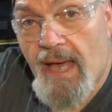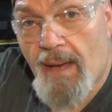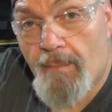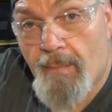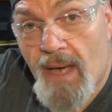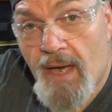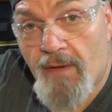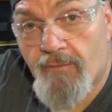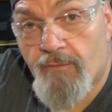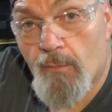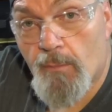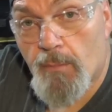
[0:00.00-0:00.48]
got
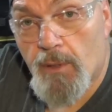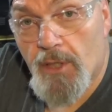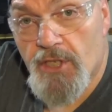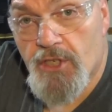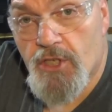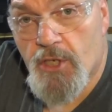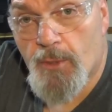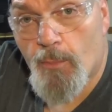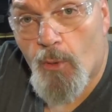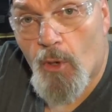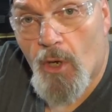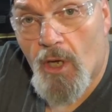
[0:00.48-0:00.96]
mine from
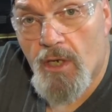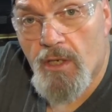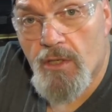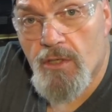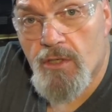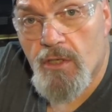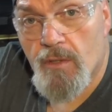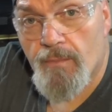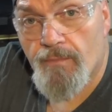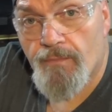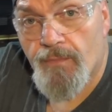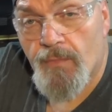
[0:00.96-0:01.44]
Ballistic
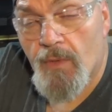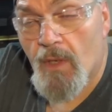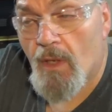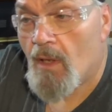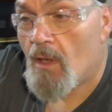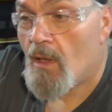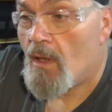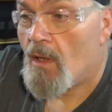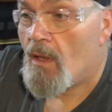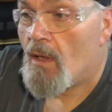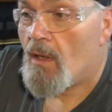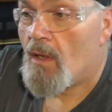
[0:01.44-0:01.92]
Products.
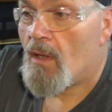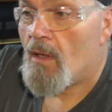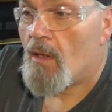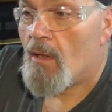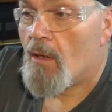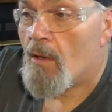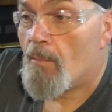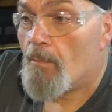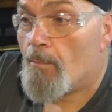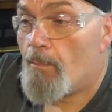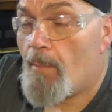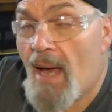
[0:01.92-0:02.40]

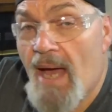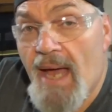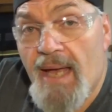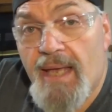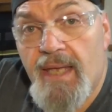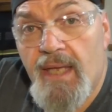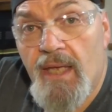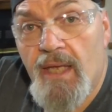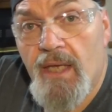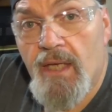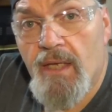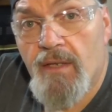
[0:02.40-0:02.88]

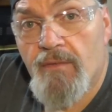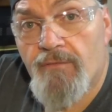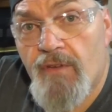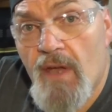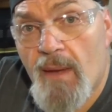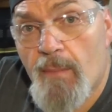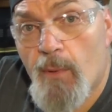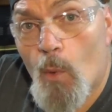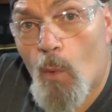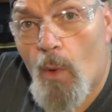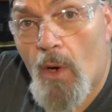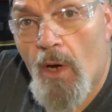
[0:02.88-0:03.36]
Back in
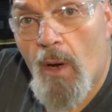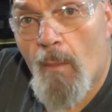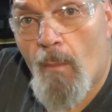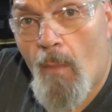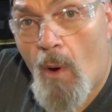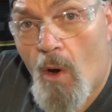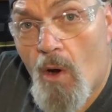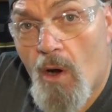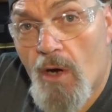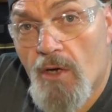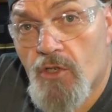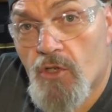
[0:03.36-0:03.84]
February or
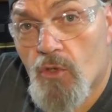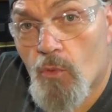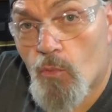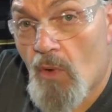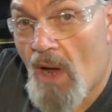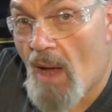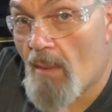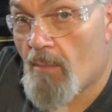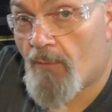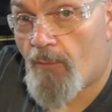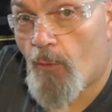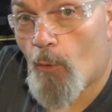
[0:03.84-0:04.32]
March,
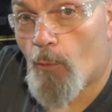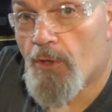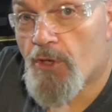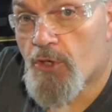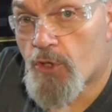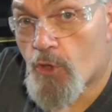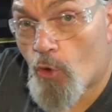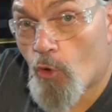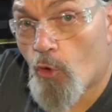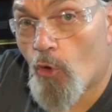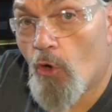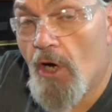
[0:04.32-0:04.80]
right before
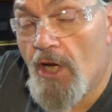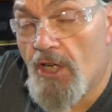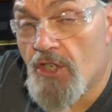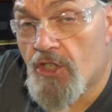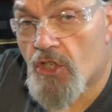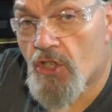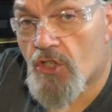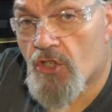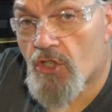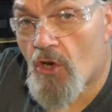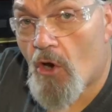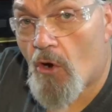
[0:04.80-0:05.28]
this
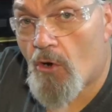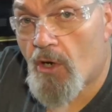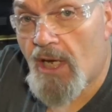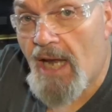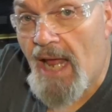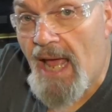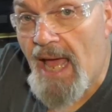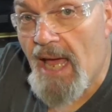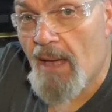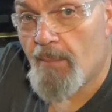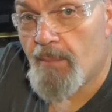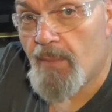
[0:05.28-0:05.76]
crunch
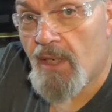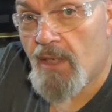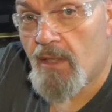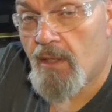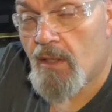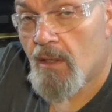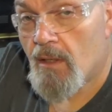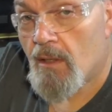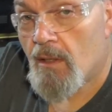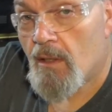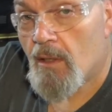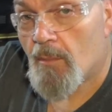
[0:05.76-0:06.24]
started
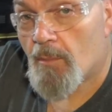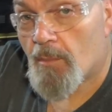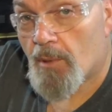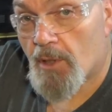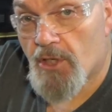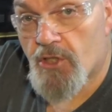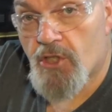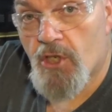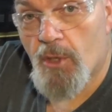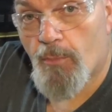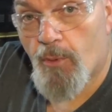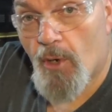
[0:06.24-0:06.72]
happening,
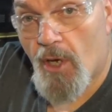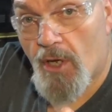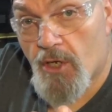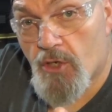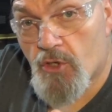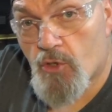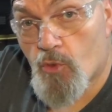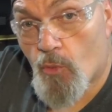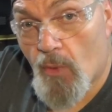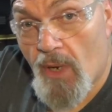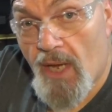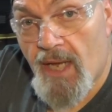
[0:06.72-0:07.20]
Ballistic
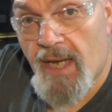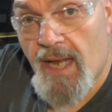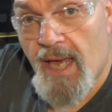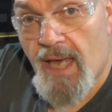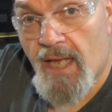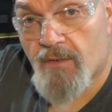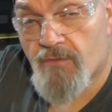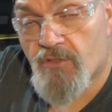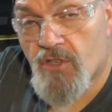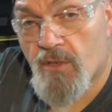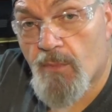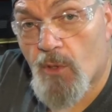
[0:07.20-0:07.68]
Products ran
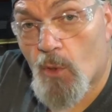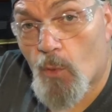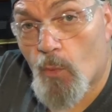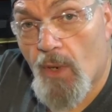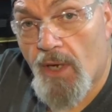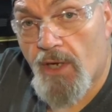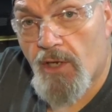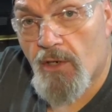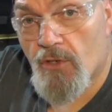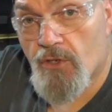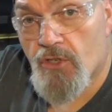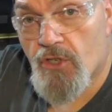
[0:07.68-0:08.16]
out of some of the
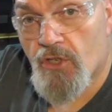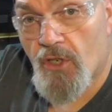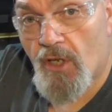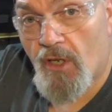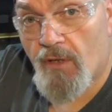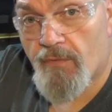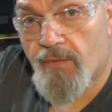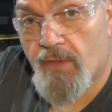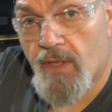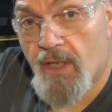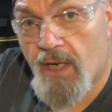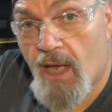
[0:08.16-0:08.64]
regular
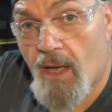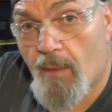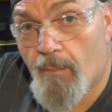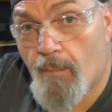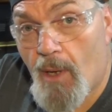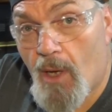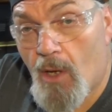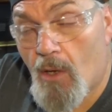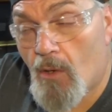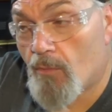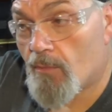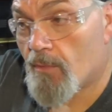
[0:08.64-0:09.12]
stuff that I
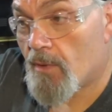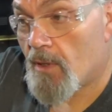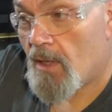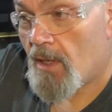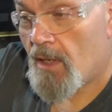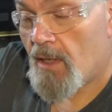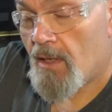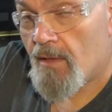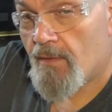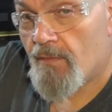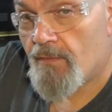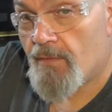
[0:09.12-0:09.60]
bought
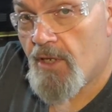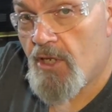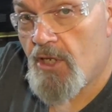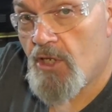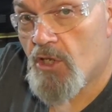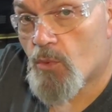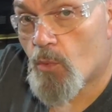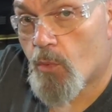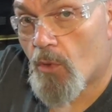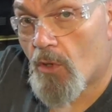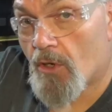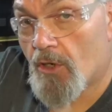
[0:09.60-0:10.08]

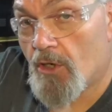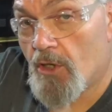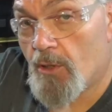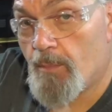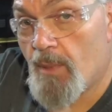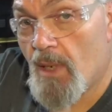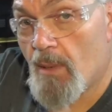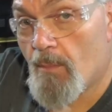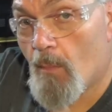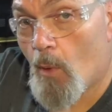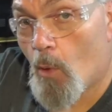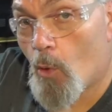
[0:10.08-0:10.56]
these were a
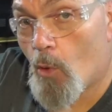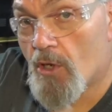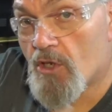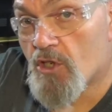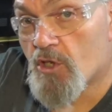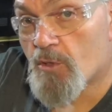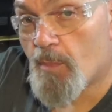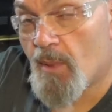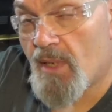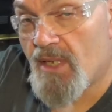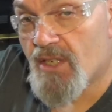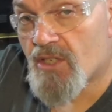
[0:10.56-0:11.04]
good bit more
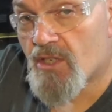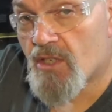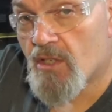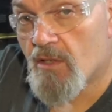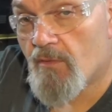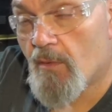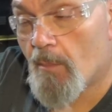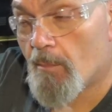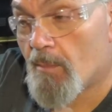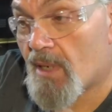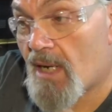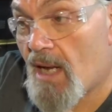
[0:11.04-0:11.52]

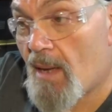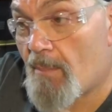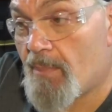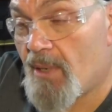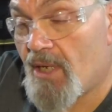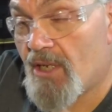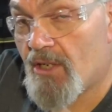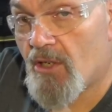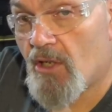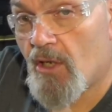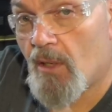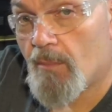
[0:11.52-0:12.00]
expensive, but I
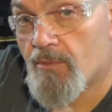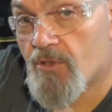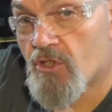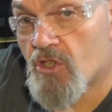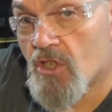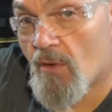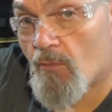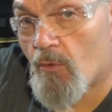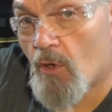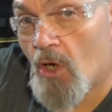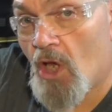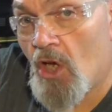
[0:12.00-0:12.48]
picked up
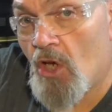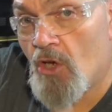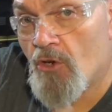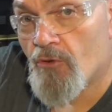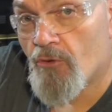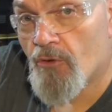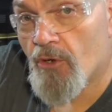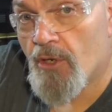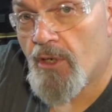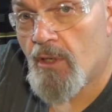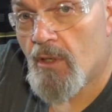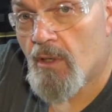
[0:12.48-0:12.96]
several
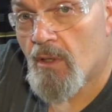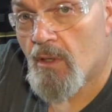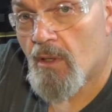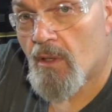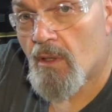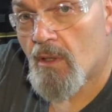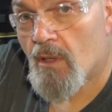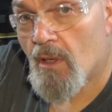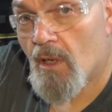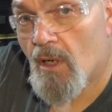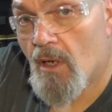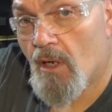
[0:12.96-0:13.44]
hundred
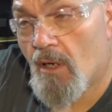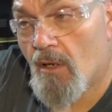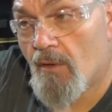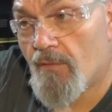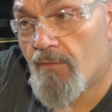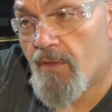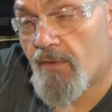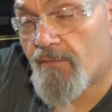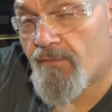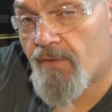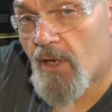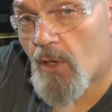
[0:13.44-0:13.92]

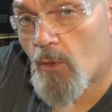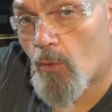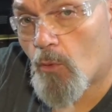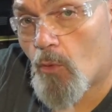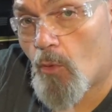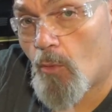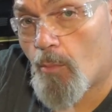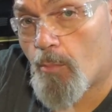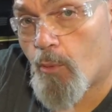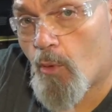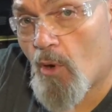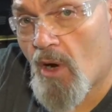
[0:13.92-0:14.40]
of the
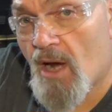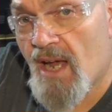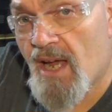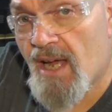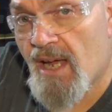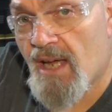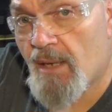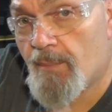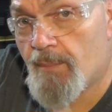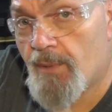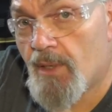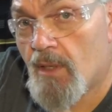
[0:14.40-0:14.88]
Federal
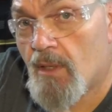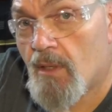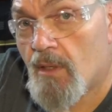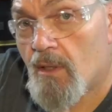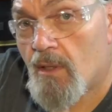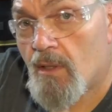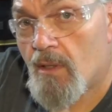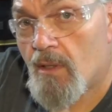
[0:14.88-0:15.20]
primed